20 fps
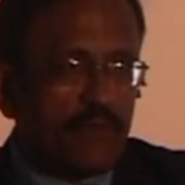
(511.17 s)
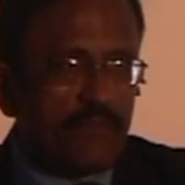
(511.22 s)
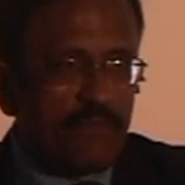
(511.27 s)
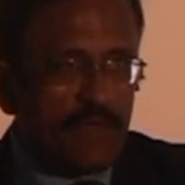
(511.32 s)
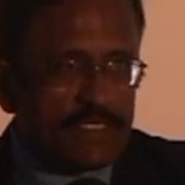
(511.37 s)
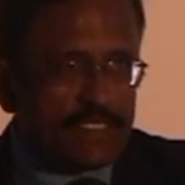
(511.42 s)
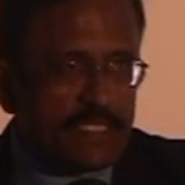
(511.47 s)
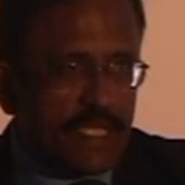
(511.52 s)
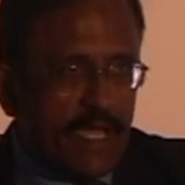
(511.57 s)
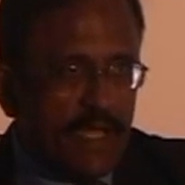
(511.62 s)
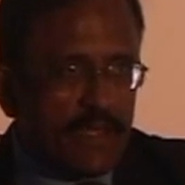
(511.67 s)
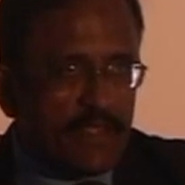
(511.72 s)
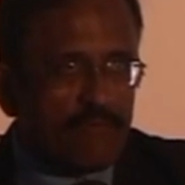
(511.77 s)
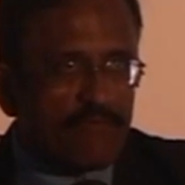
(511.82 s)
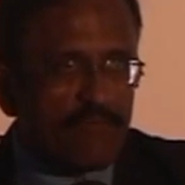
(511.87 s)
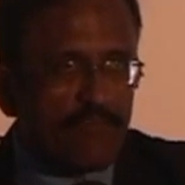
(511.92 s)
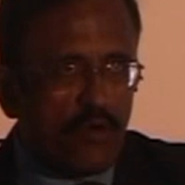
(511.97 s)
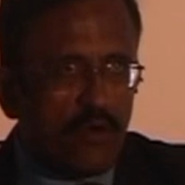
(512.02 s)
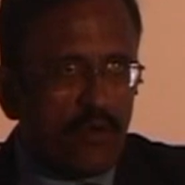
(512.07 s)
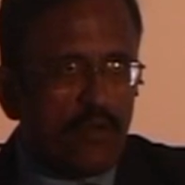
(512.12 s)
where scanning
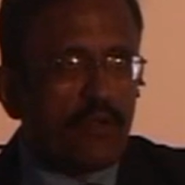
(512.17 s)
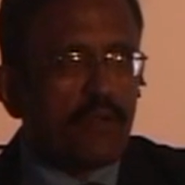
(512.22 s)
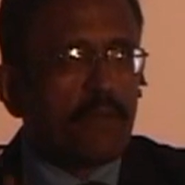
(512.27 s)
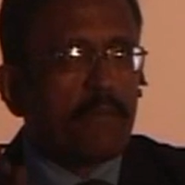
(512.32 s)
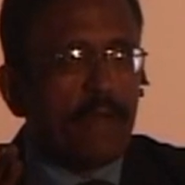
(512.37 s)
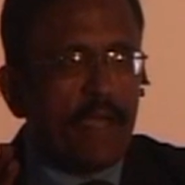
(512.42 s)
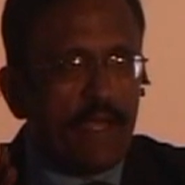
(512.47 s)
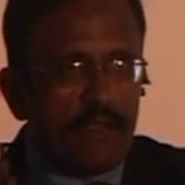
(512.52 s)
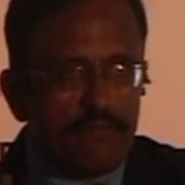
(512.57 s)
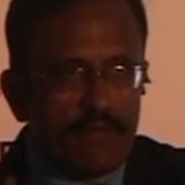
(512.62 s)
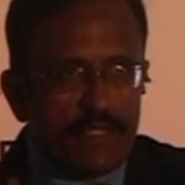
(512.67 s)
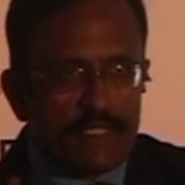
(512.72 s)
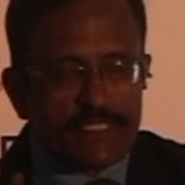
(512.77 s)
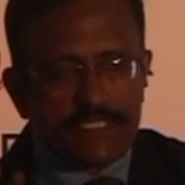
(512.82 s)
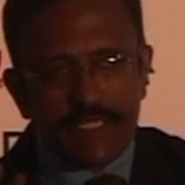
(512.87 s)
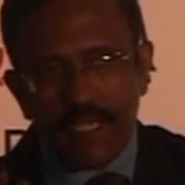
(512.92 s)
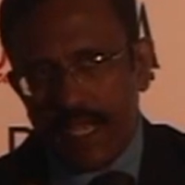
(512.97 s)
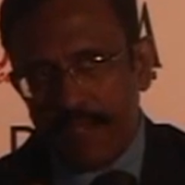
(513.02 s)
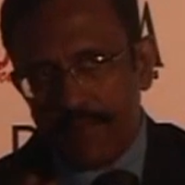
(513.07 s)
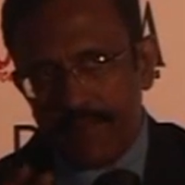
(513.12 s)
for
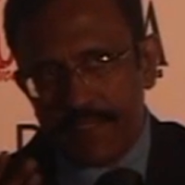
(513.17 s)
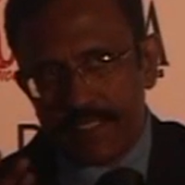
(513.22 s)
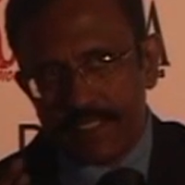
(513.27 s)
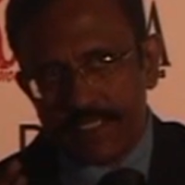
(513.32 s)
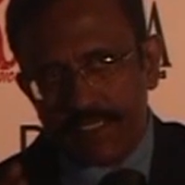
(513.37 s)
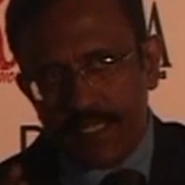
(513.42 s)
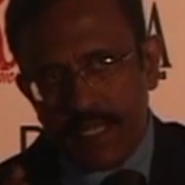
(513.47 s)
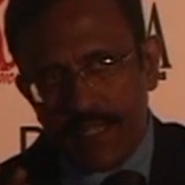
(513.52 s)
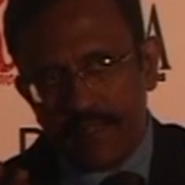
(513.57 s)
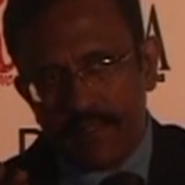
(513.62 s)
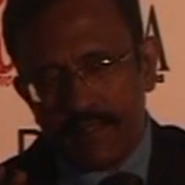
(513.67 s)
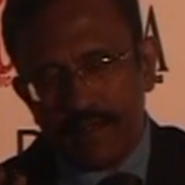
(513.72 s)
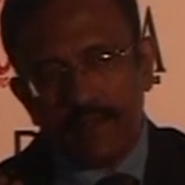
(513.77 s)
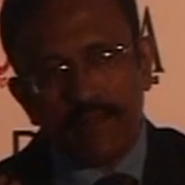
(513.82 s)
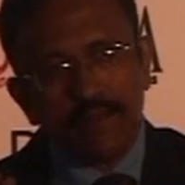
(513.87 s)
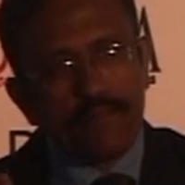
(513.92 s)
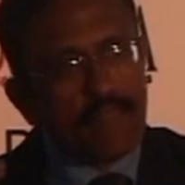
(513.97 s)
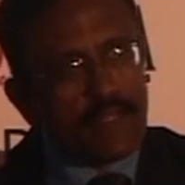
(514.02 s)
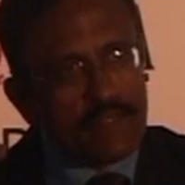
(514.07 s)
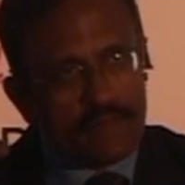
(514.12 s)
malwares happens at the
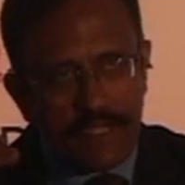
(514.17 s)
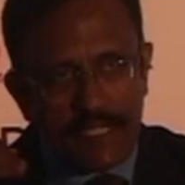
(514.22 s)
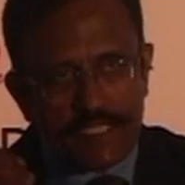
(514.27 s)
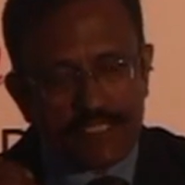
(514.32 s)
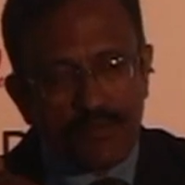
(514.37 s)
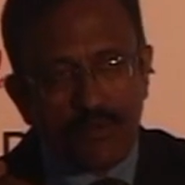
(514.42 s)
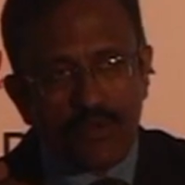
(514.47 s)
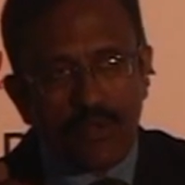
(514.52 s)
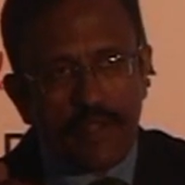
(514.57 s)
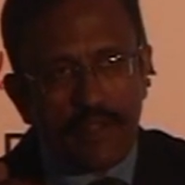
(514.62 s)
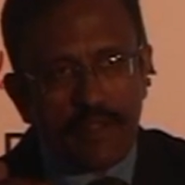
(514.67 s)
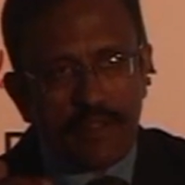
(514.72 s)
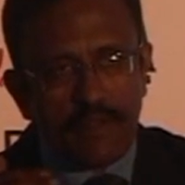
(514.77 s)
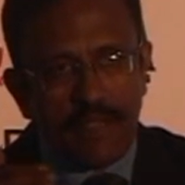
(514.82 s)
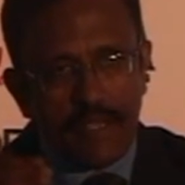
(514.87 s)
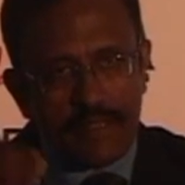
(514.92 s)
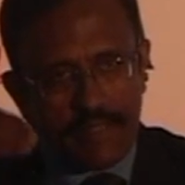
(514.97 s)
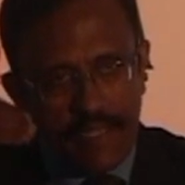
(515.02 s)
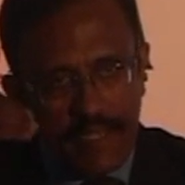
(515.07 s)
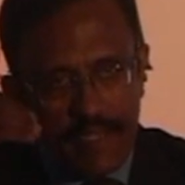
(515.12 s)
transport layer,
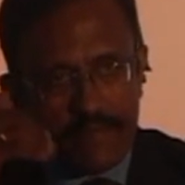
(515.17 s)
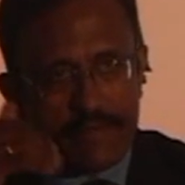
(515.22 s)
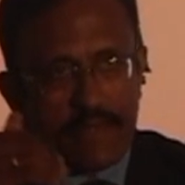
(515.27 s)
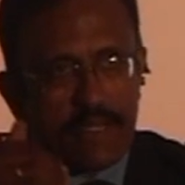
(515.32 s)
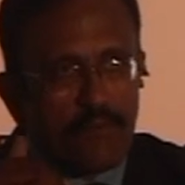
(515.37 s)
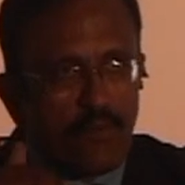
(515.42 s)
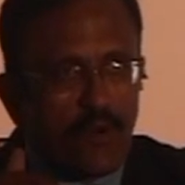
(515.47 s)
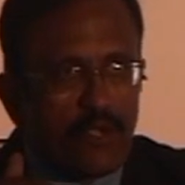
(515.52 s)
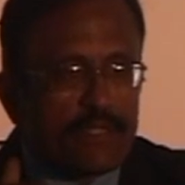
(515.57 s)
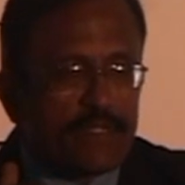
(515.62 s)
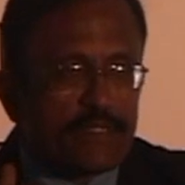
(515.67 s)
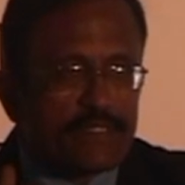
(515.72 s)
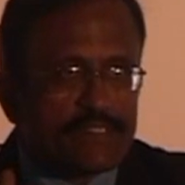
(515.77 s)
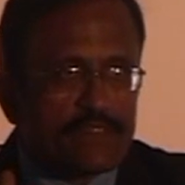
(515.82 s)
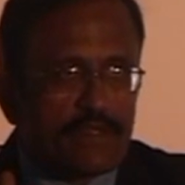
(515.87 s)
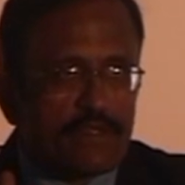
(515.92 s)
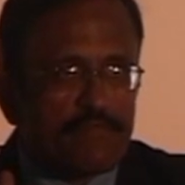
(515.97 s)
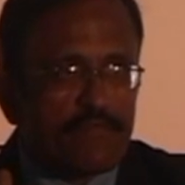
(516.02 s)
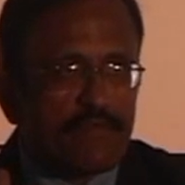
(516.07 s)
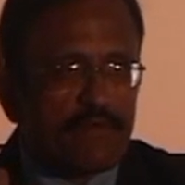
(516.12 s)
at the entry point
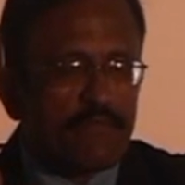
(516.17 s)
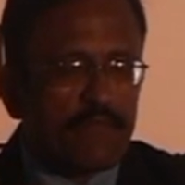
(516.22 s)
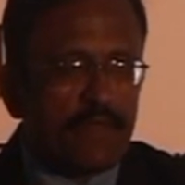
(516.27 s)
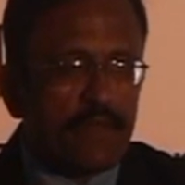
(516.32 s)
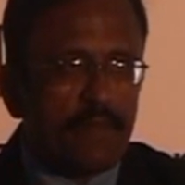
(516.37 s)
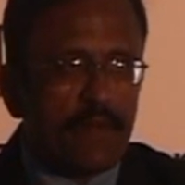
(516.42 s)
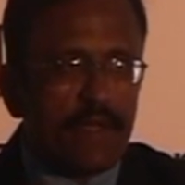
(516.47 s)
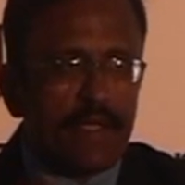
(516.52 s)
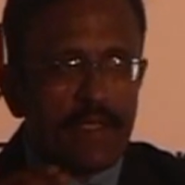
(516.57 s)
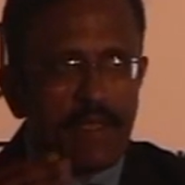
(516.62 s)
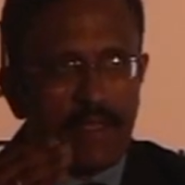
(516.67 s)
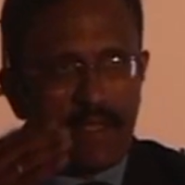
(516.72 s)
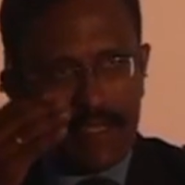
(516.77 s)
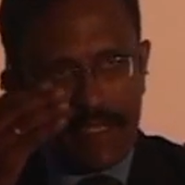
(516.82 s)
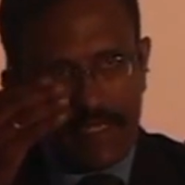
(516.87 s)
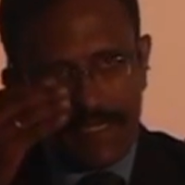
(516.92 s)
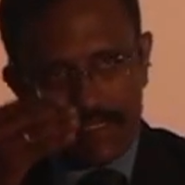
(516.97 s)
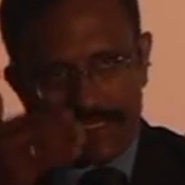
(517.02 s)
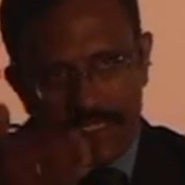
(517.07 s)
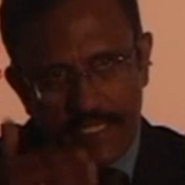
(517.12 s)
itself, whereby
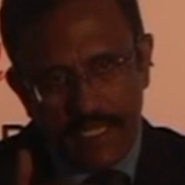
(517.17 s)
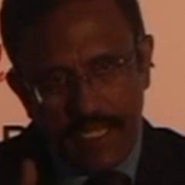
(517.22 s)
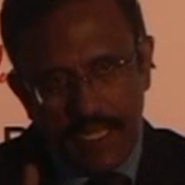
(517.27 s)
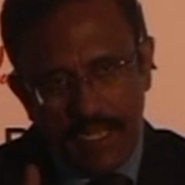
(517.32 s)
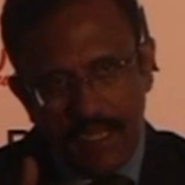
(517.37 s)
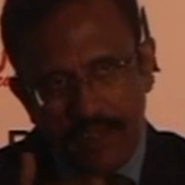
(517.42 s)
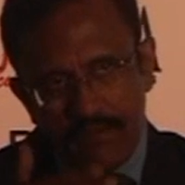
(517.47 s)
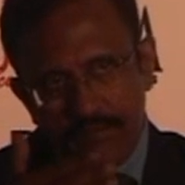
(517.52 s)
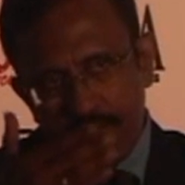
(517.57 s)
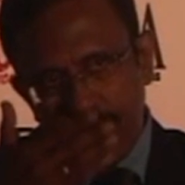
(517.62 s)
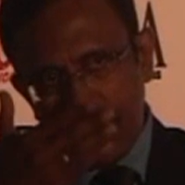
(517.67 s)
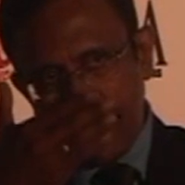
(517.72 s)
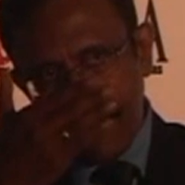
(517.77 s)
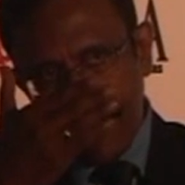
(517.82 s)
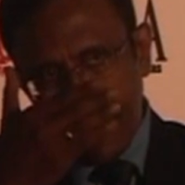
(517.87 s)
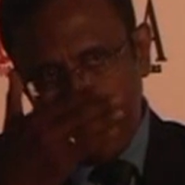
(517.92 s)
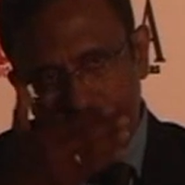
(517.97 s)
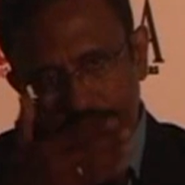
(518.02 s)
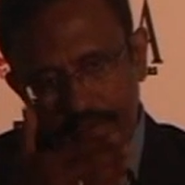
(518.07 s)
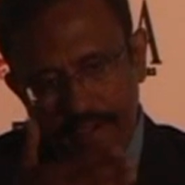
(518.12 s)
it doesn't allow your
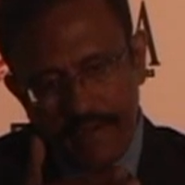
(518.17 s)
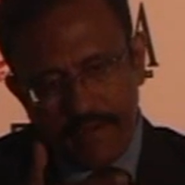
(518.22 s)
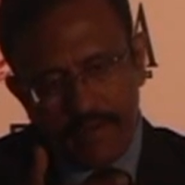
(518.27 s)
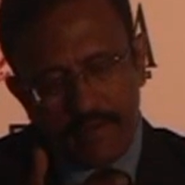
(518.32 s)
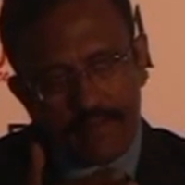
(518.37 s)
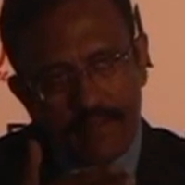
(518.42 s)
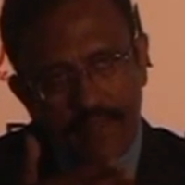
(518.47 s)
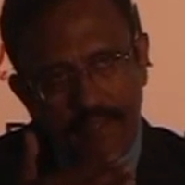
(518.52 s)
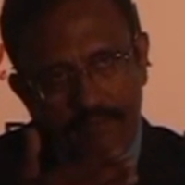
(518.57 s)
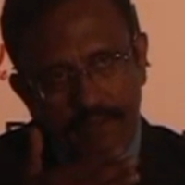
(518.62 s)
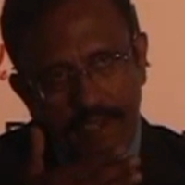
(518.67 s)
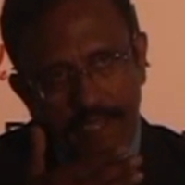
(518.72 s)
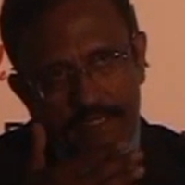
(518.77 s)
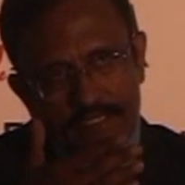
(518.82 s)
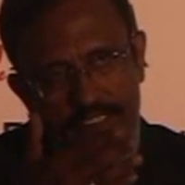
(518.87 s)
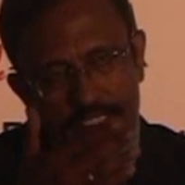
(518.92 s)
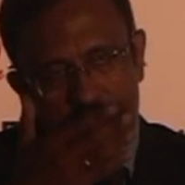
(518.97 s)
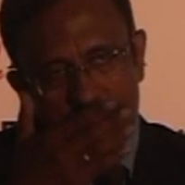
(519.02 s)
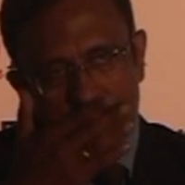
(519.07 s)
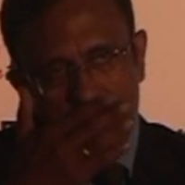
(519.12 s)
malware, the
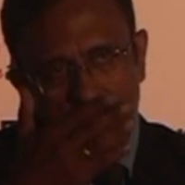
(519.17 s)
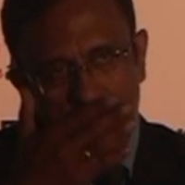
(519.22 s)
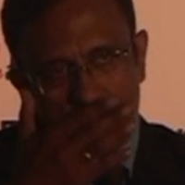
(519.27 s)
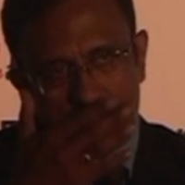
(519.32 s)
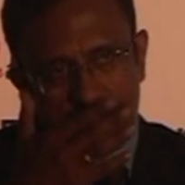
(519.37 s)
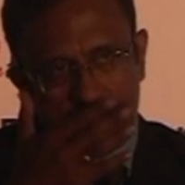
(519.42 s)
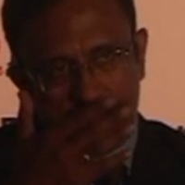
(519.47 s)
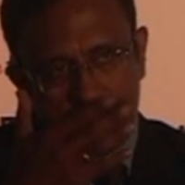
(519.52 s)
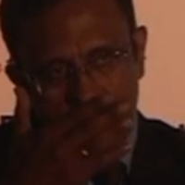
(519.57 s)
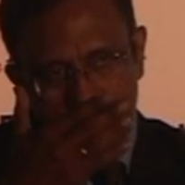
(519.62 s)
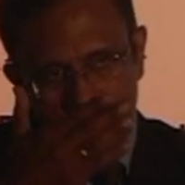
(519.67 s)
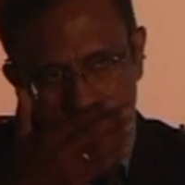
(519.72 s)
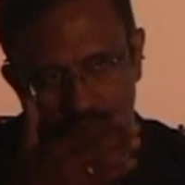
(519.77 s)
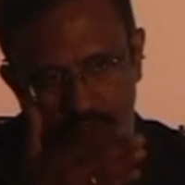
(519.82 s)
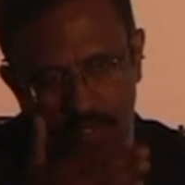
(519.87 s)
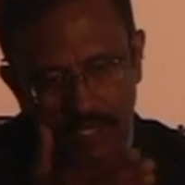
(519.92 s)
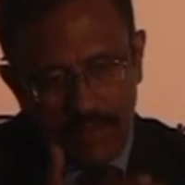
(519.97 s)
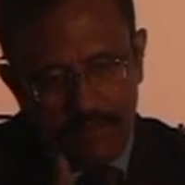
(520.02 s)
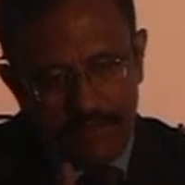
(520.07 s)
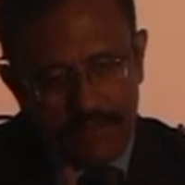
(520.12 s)
viruses,
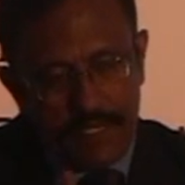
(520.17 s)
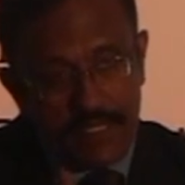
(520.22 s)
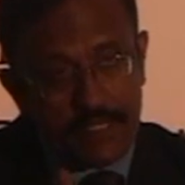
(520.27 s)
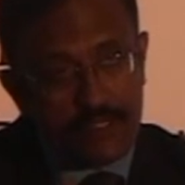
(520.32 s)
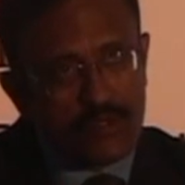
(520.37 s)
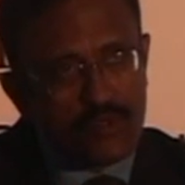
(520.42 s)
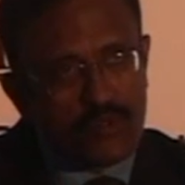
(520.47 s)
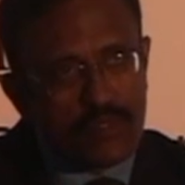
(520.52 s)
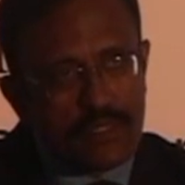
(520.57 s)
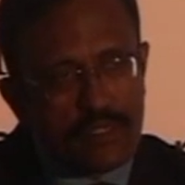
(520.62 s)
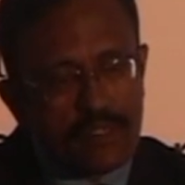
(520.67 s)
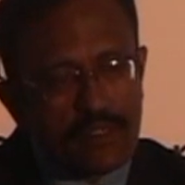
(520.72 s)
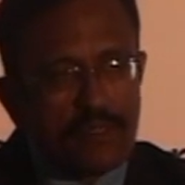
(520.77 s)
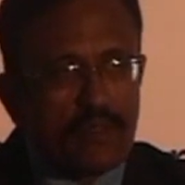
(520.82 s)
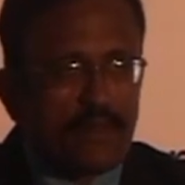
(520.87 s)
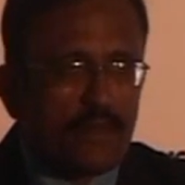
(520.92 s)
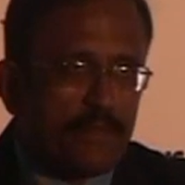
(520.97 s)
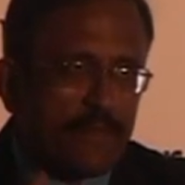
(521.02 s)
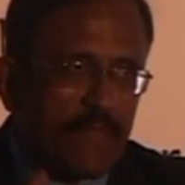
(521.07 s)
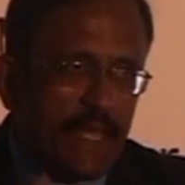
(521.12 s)
to come into
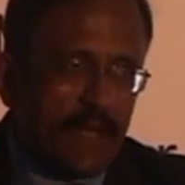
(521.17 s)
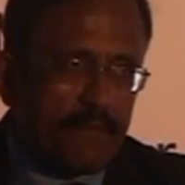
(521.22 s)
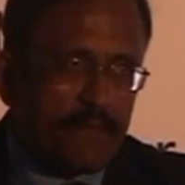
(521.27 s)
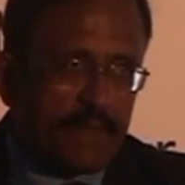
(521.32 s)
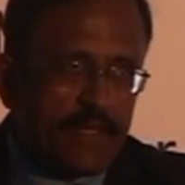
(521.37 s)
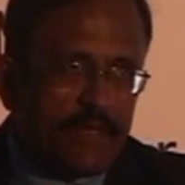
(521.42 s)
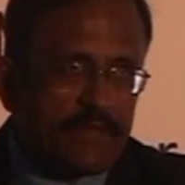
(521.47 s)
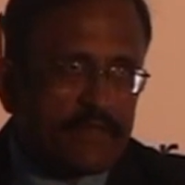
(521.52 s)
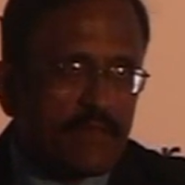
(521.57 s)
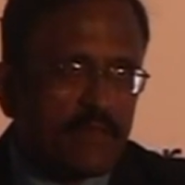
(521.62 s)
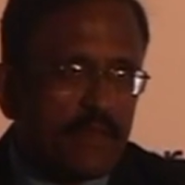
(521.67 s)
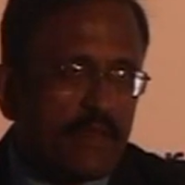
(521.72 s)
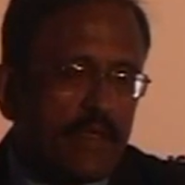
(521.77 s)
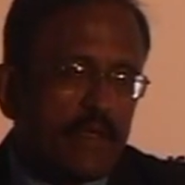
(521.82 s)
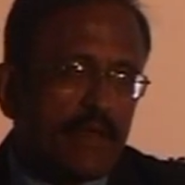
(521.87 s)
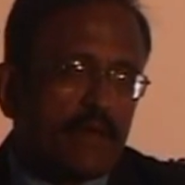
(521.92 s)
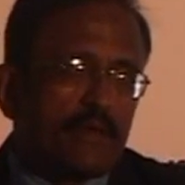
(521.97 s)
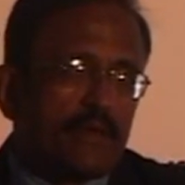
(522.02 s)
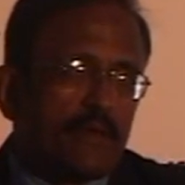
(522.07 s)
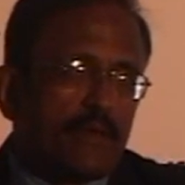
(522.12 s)
the application
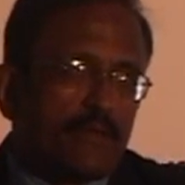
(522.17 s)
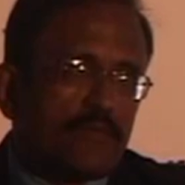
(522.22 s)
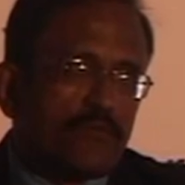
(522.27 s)
layer.